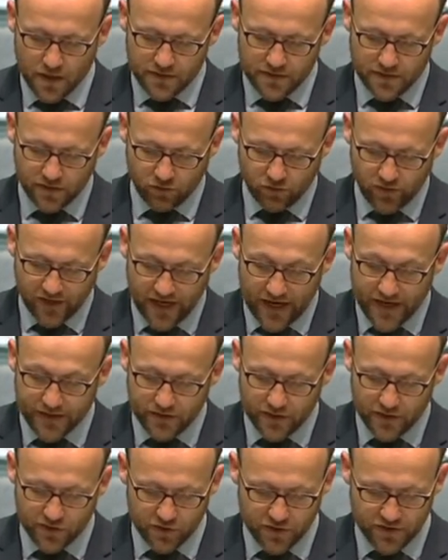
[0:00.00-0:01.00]
to create
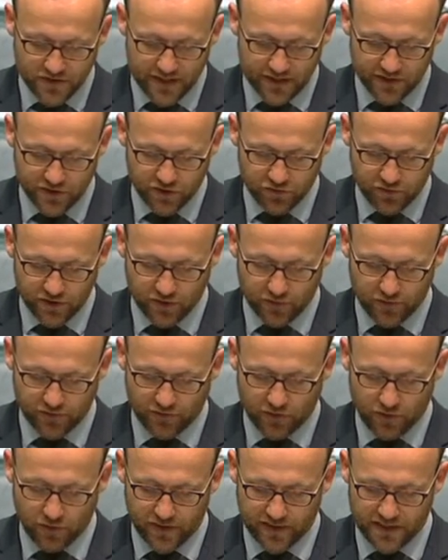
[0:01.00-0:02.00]
a new statutory
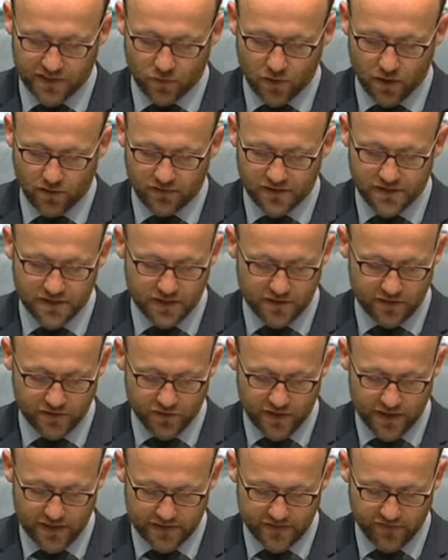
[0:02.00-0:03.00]
authority to oversee the
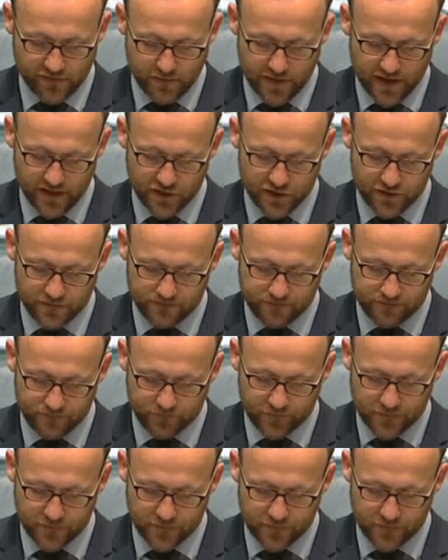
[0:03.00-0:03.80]
transformation,